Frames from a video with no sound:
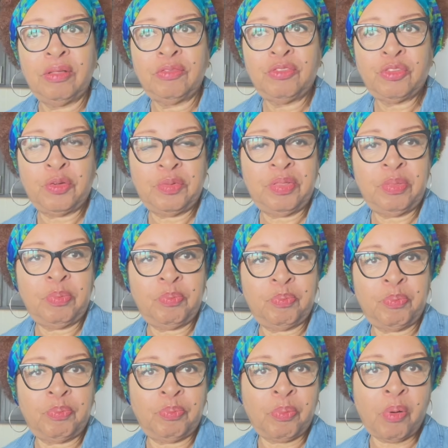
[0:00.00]
certain
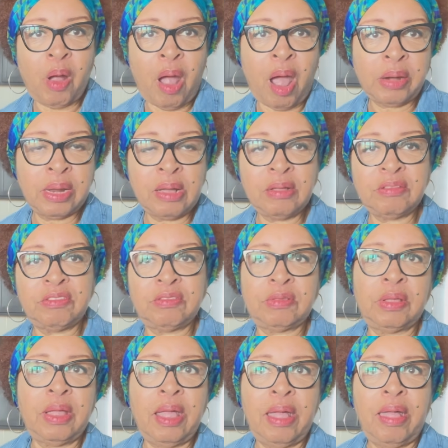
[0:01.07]
products
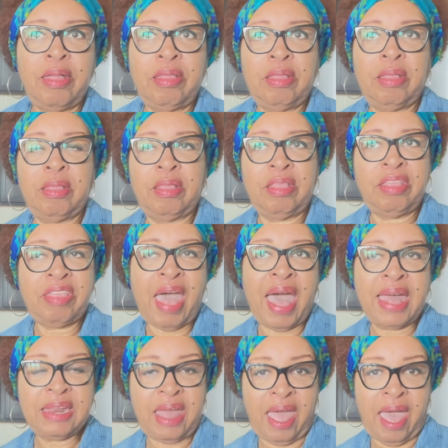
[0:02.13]

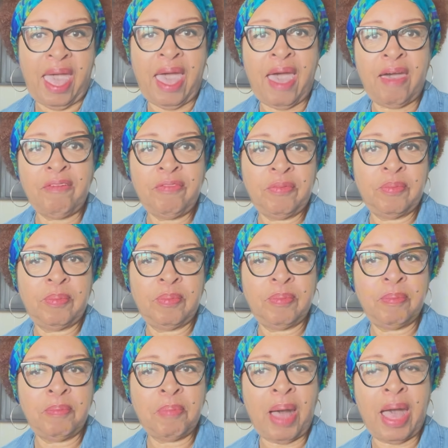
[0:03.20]
that have
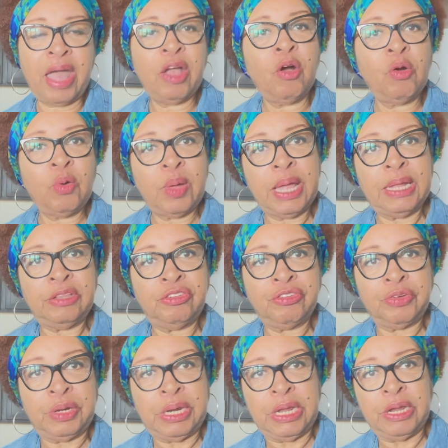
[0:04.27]

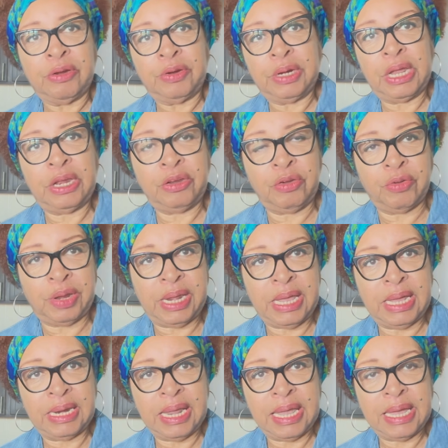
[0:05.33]
bioengineered
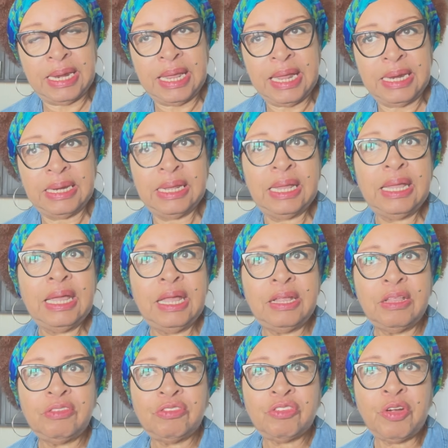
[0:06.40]
ingredient in it,
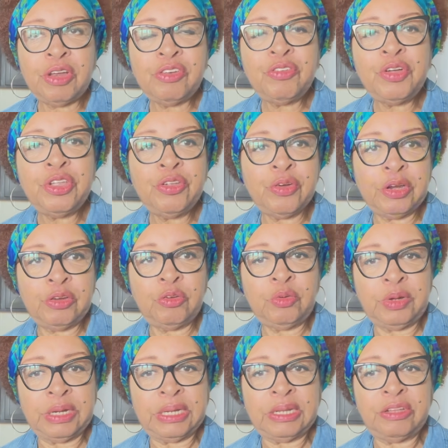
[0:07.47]
start doing your due
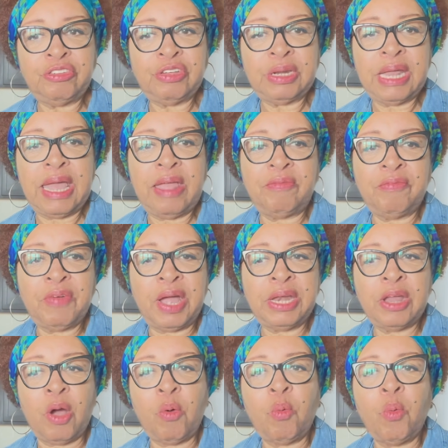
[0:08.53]
diligence and
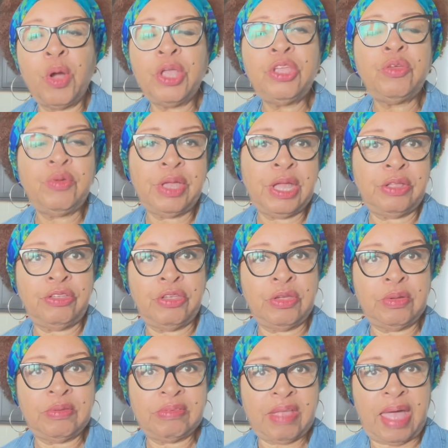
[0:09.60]
find out what you can
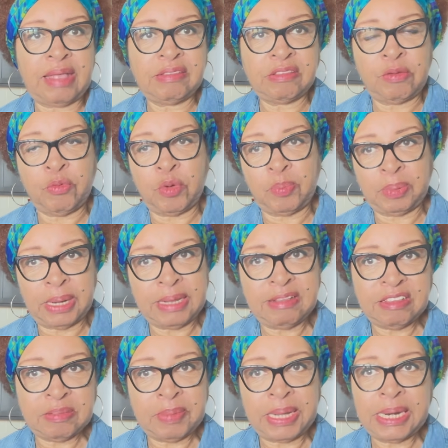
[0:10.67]
use as a
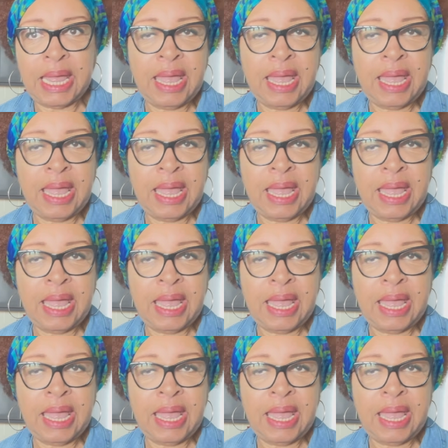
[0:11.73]
replacement.